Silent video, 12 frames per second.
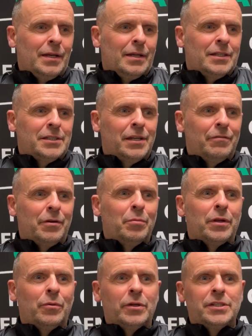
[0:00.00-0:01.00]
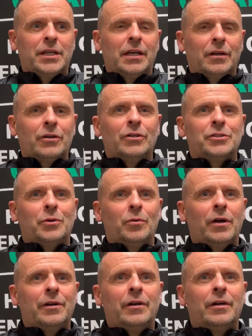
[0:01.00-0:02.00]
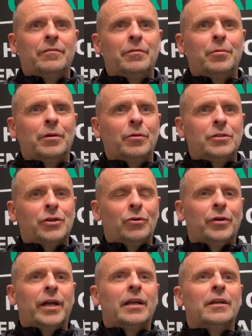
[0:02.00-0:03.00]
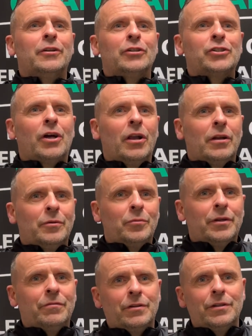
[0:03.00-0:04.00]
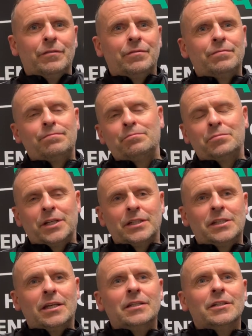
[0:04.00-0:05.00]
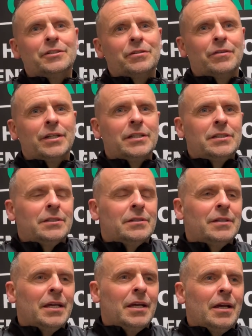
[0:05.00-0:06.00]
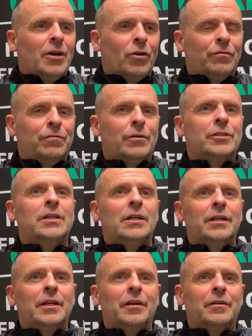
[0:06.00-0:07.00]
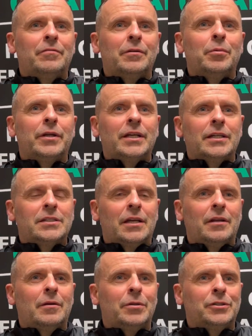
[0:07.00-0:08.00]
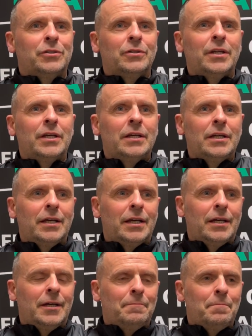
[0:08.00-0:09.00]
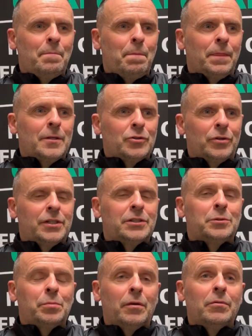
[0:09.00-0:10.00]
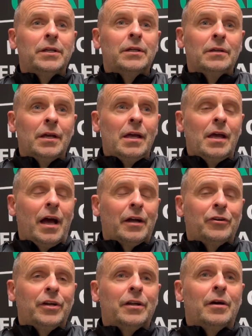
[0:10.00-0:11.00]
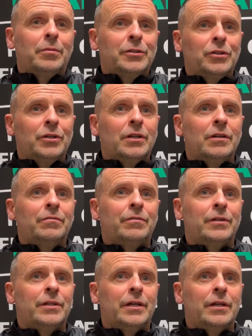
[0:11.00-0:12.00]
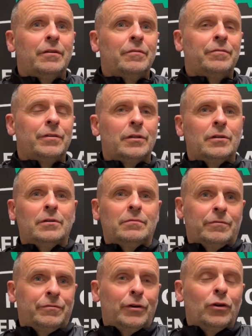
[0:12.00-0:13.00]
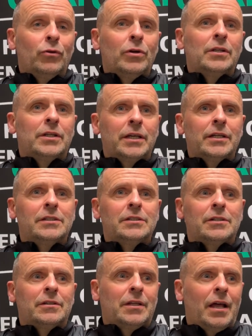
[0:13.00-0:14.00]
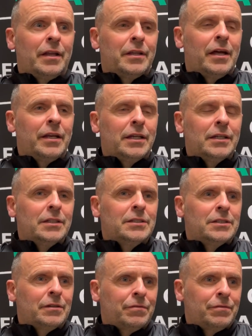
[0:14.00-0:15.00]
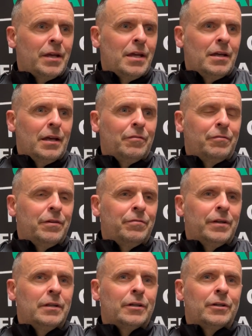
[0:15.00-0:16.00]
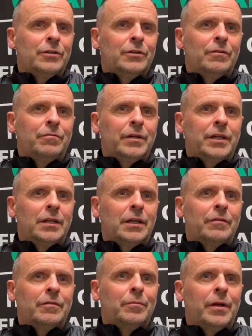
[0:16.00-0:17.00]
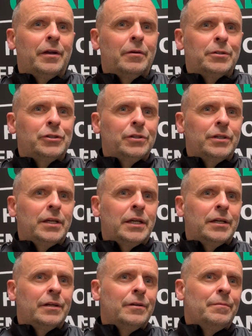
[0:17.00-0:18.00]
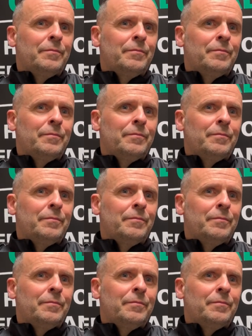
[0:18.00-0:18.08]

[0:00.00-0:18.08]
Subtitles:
Listen, everybody wants to get across the water, everybody wants to go to England or Scotland whenever they're 16 years of age, and unfortunately not everybody gets that opportunity. So this is probably a great opportunity for local kids at that age. If we feel they're good enough, we can give them that opportunity here.